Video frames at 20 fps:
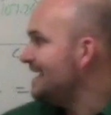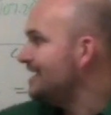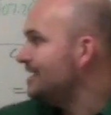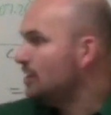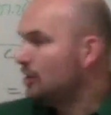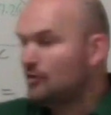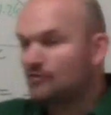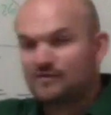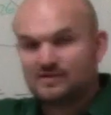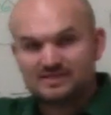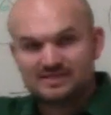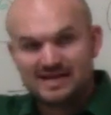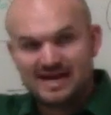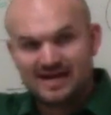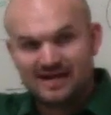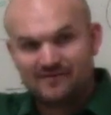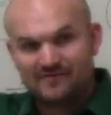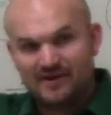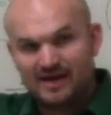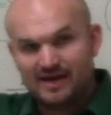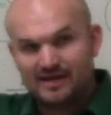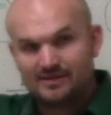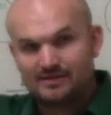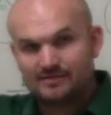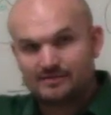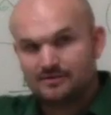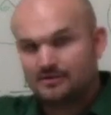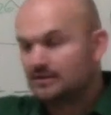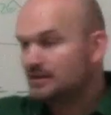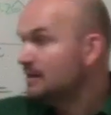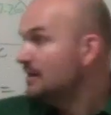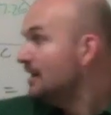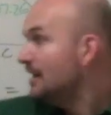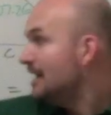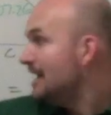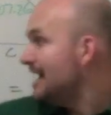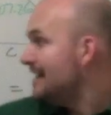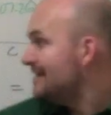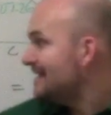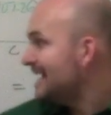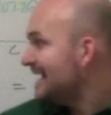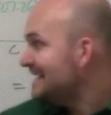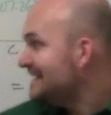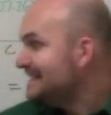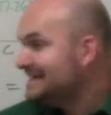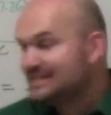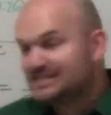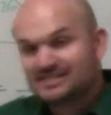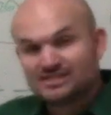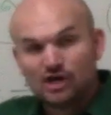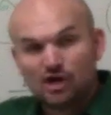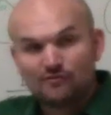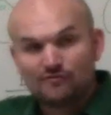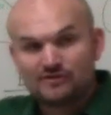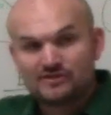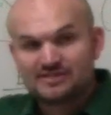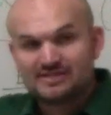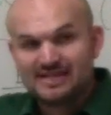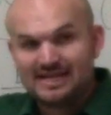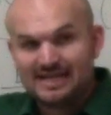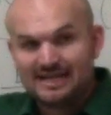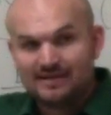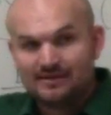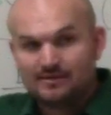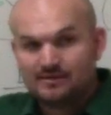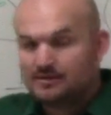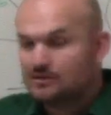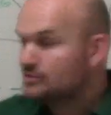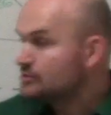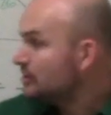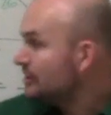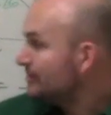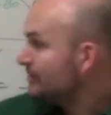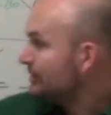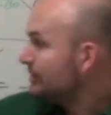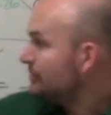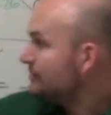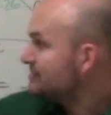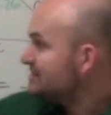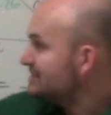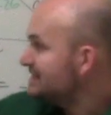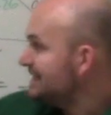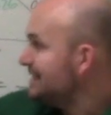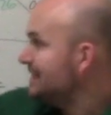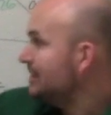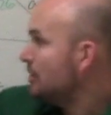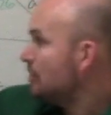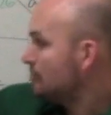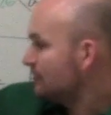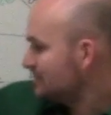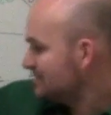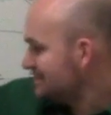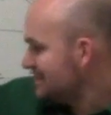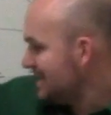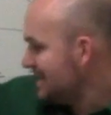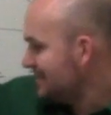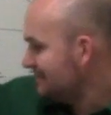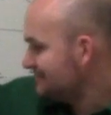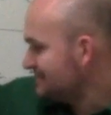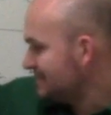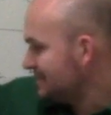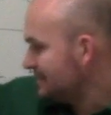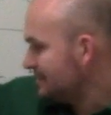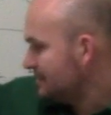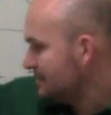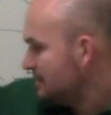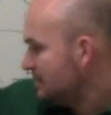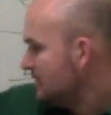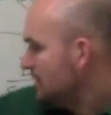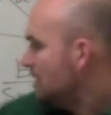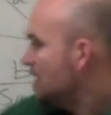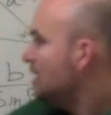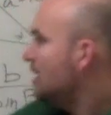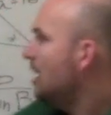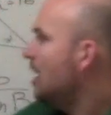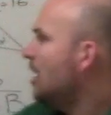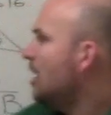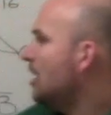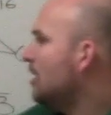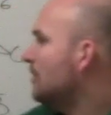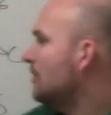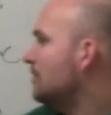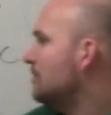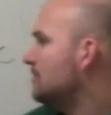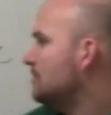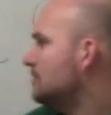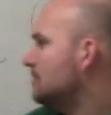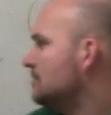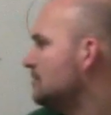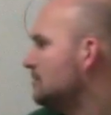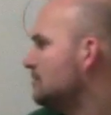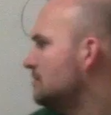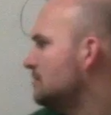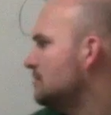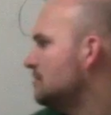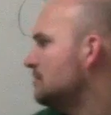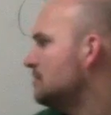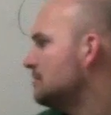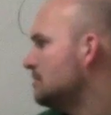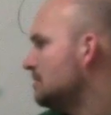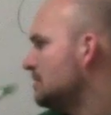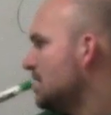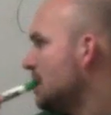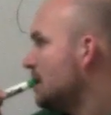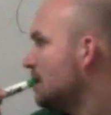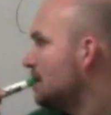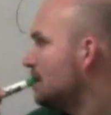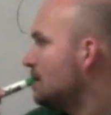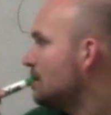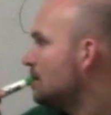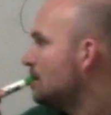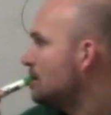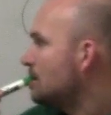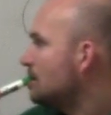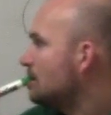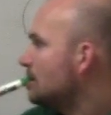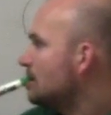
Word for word: over sine of A. And then I need to solve for C. So I'm going to do C over sine of C. Yeah, where it is on the triangle.